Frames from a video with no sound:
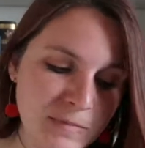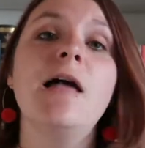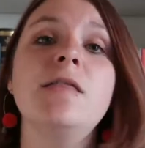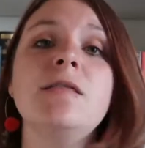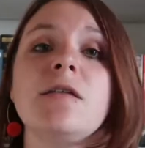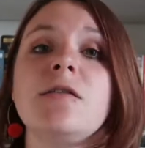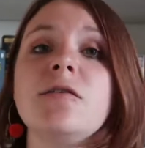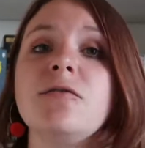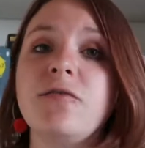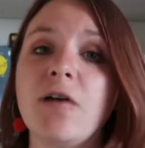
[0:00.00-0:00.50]

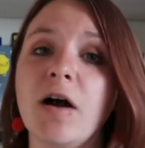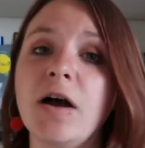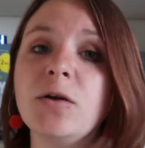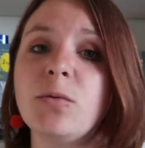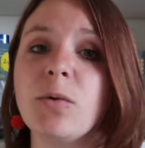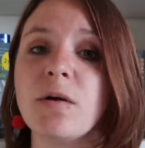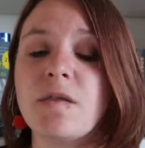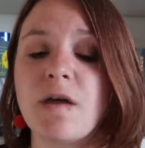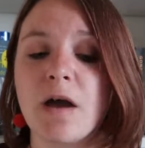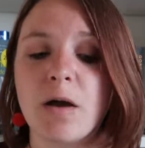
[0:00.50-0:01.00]
And then the
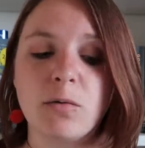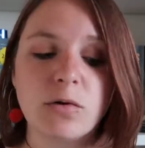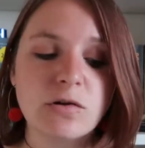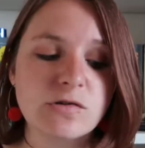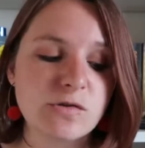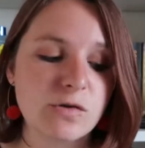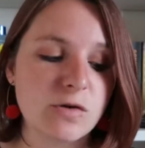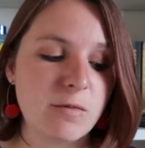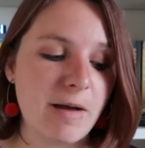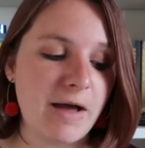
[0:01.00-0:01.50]
final one that I want
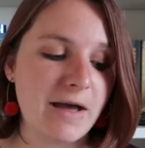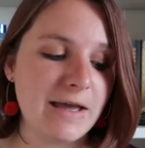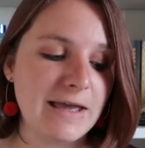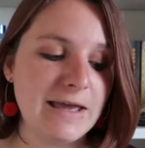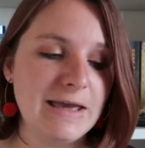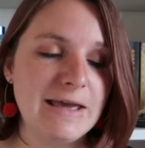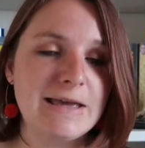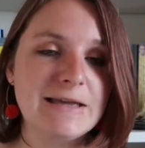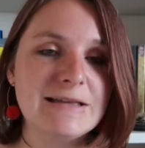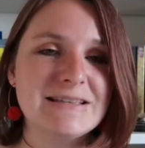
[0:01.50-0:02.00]
to talk about
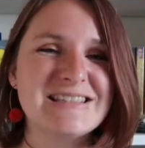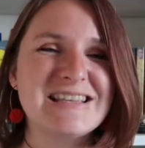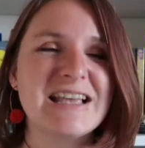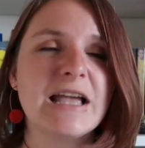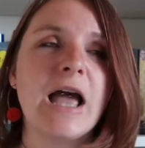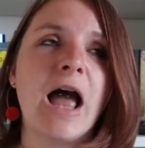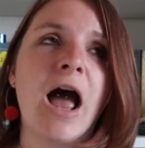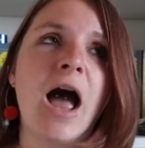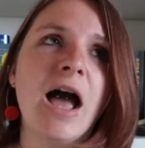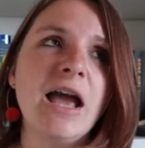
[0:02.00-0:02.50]
is
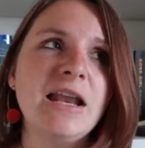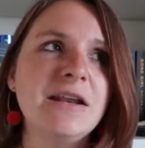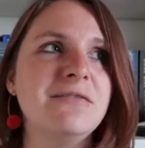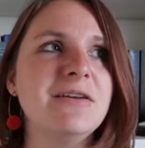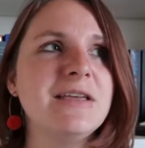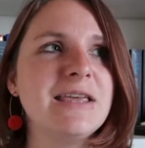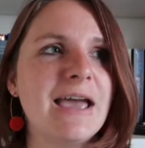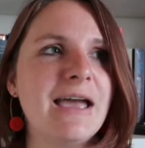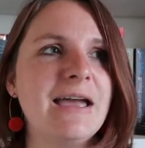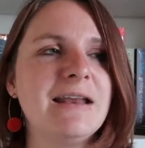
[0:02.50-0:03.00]
kind of,
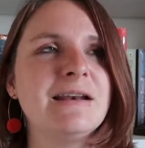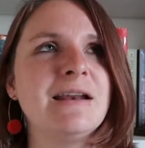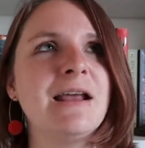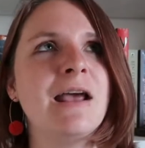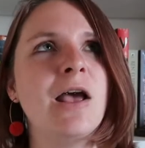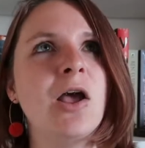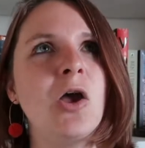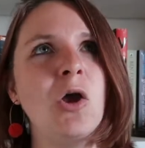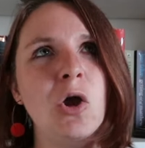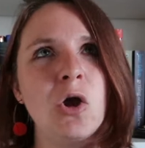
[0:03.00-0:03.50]
again,
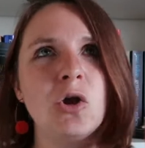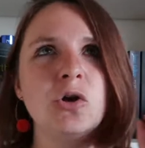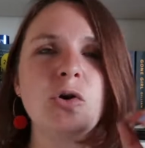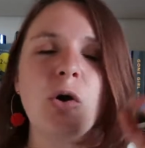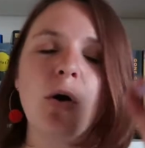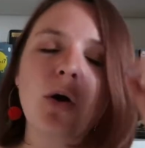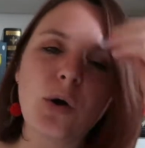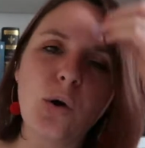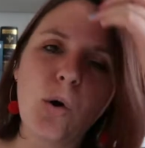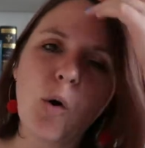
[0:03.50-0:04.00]

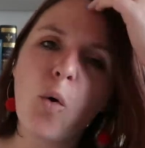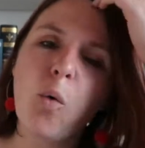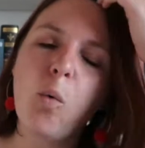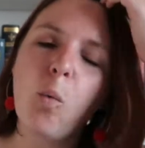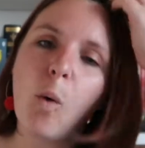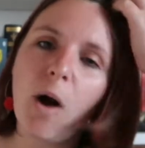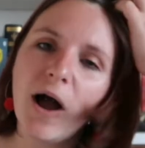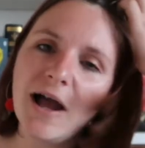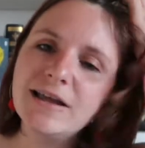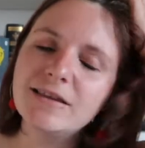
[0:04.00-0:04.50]
not
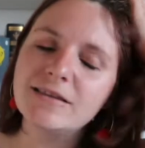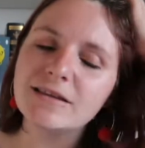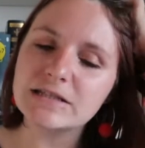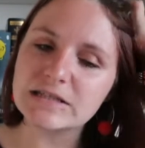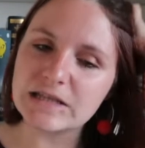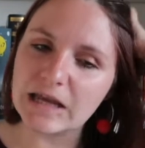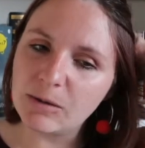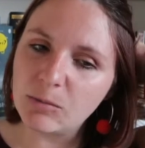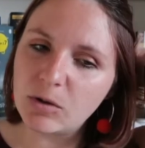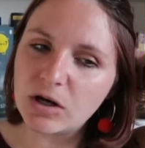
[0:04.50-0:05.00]
quite the
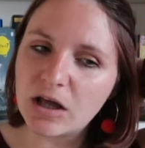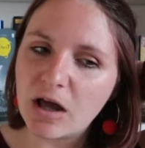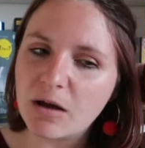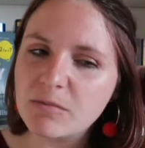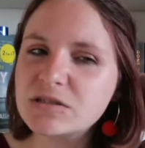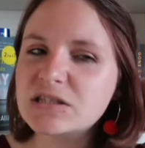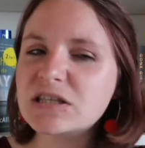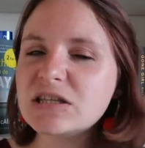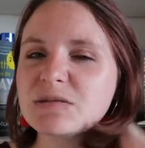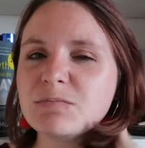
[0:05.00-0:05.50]
same when it
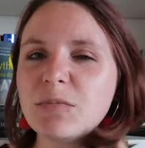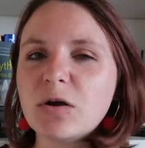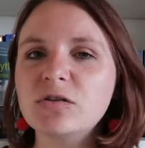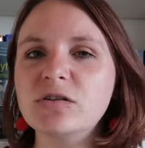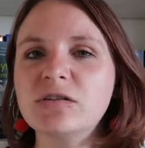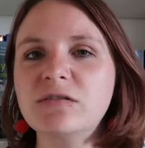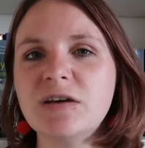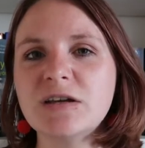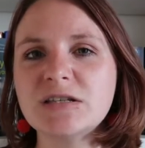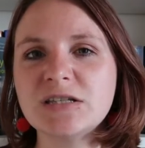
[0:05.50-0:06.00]
comes to this
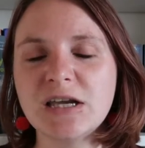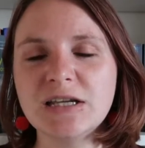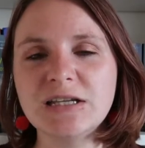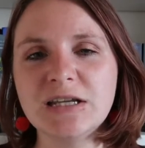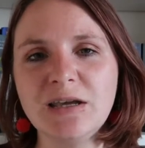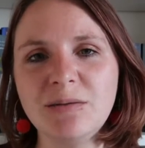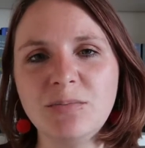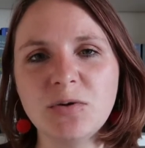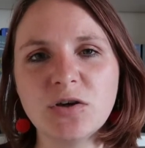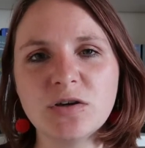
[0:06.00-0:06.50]
multiverse
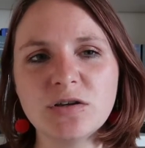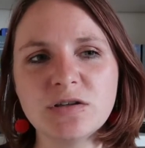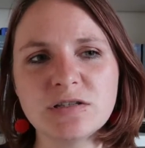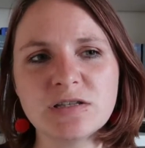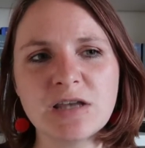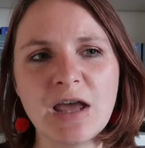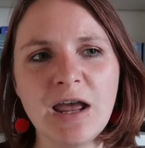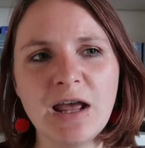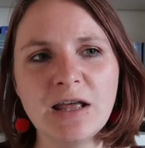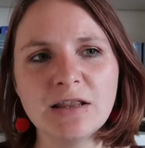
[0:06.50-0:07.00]
idea,
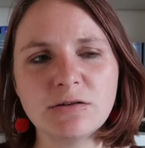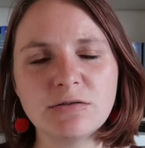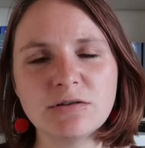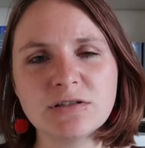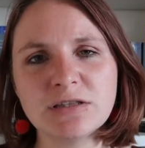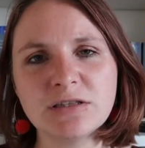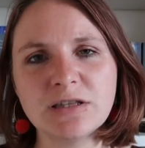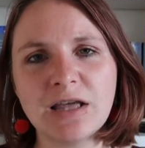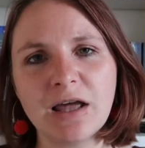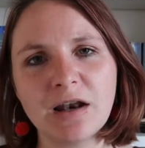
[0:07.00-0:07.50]
because there
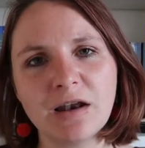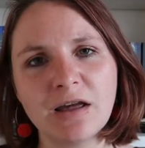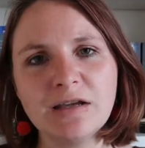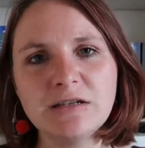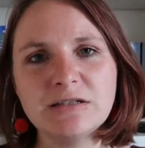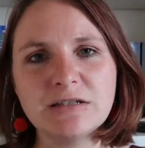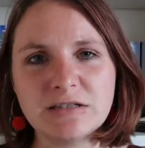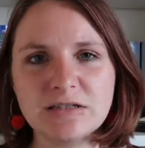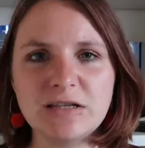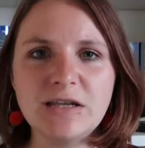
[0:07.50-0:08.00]
isn't that
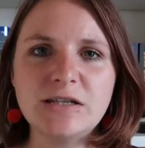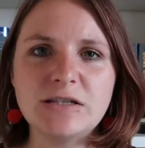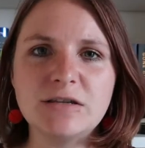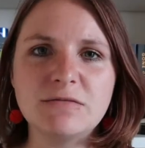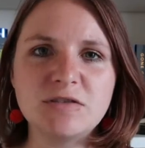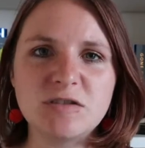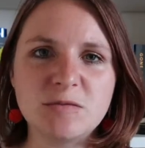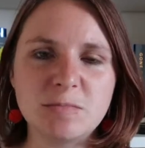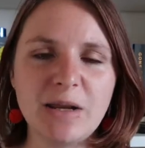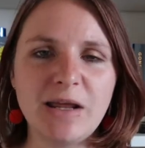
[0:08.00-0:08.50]
like
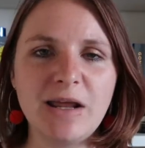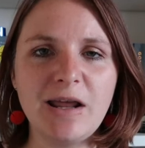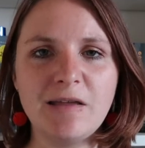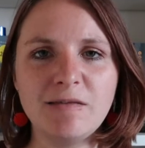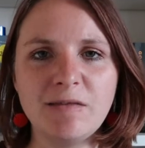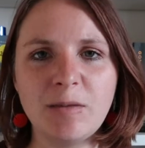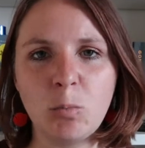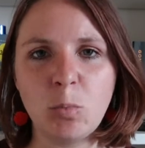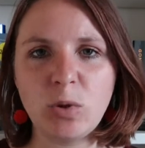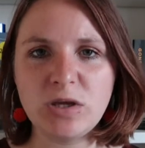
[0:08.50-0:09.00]
distinctive split
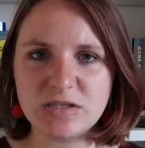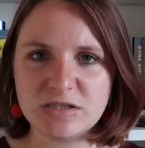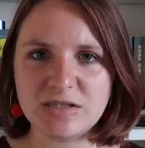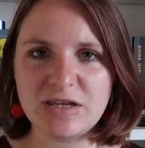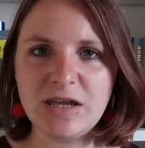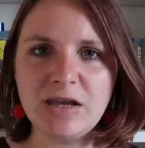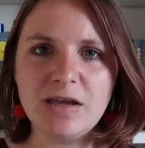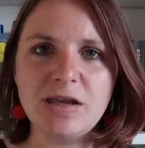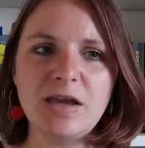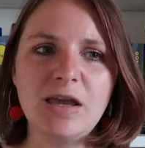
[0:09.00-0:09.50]
and then we
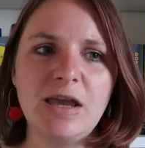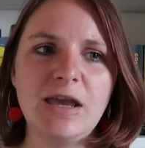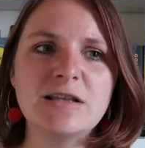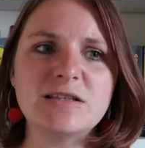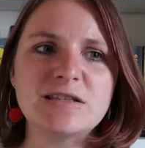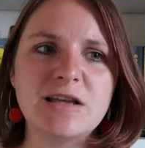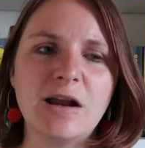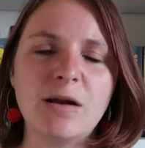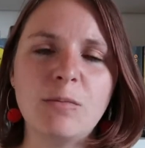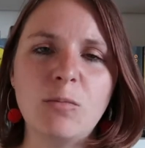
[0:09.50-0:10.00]
stick.
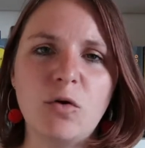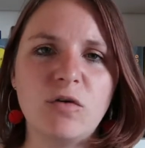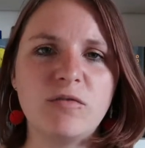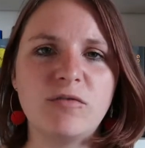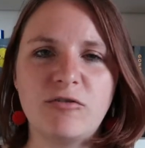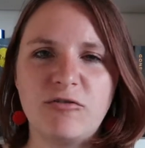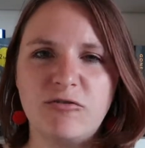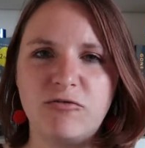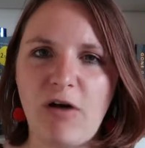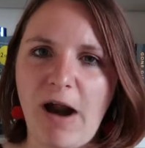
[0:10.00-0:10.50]
It's kind of more
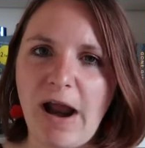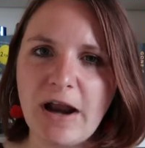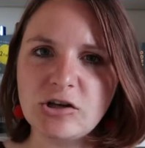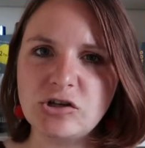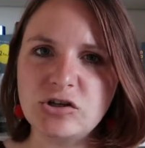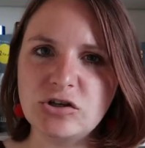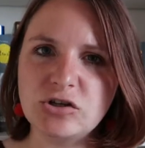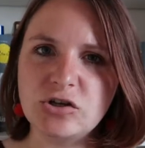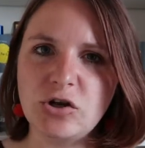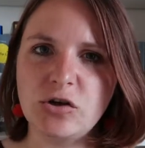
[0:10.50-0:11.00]
of a
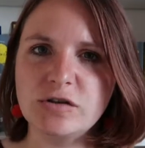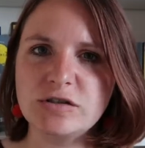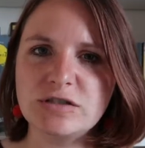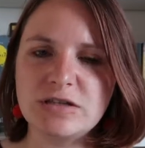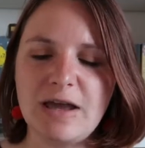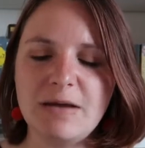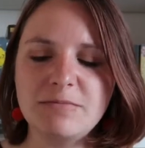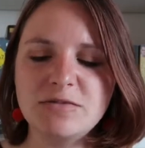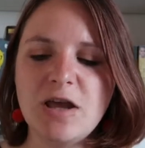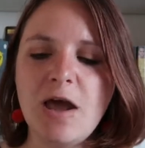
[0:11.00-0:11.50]
fractured
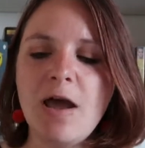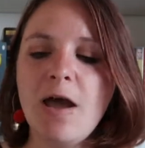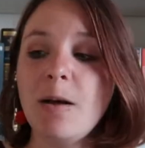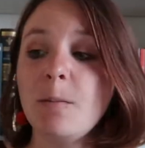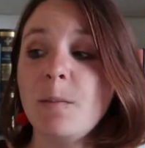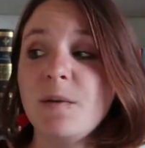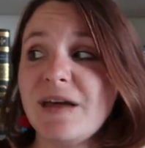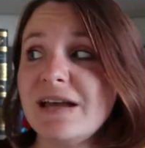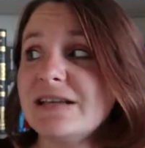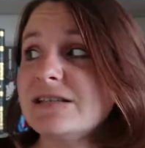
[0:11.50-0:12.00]
concept,
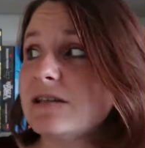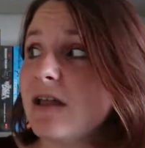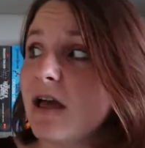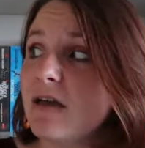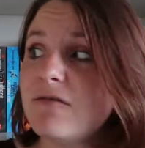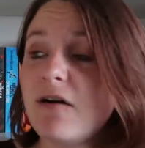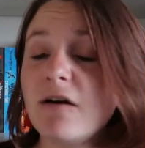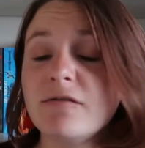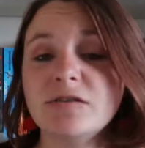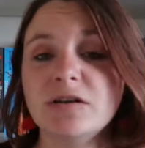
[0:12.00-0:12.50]
but that's
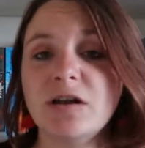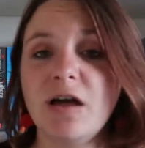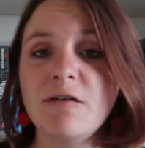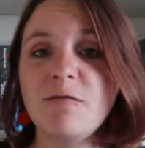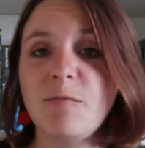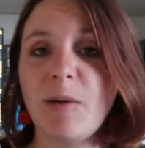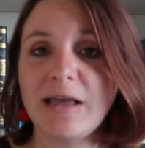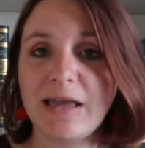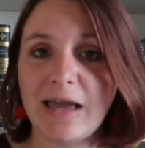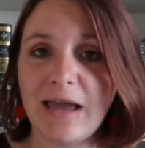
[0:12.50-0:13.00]
Life After
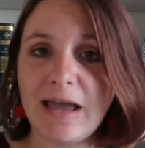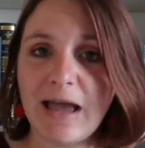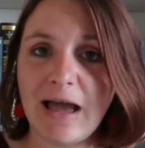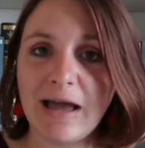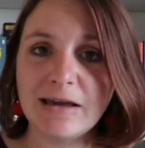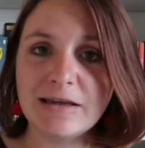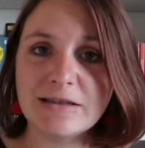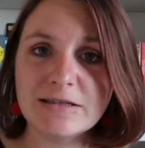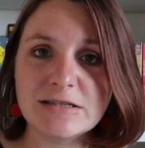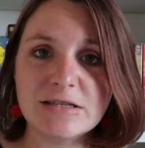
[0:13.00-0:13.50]
Life by Kate
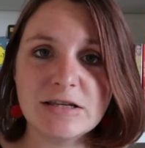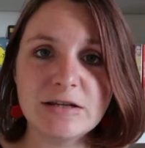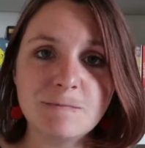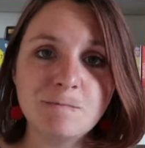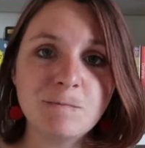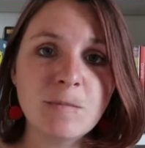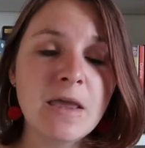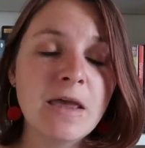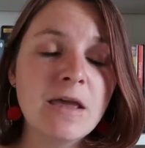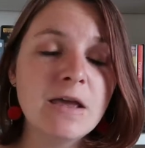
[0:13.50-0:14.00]
Atkinson.
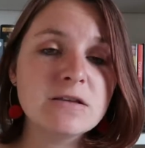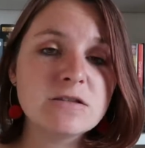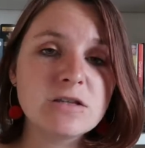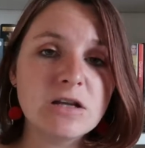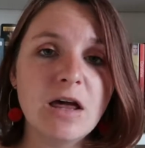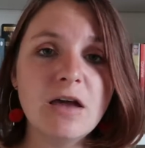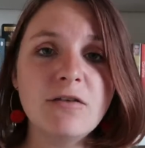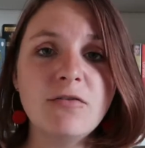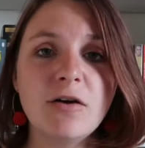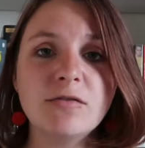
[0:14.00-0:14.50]

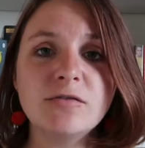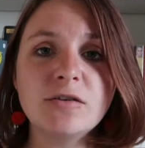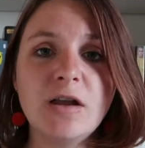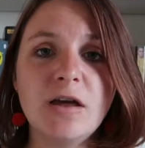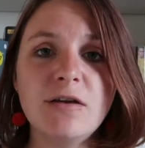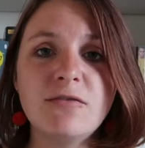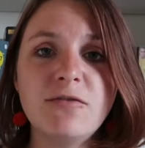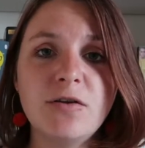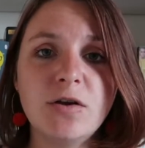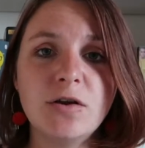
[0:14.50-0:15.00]
So Life After
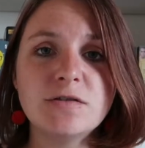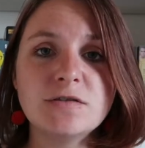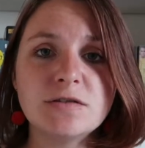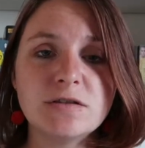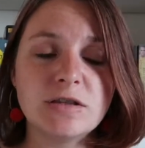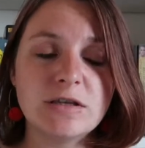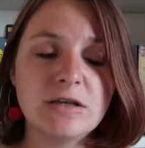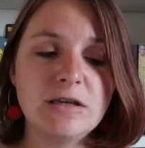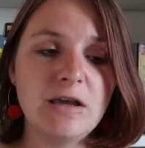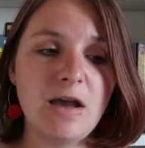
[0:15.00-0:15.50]
Life follows
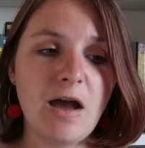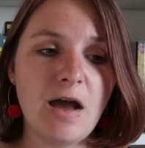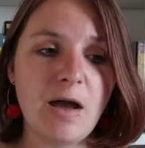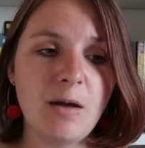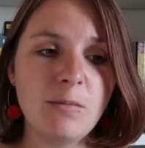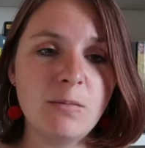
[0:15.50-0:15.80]
the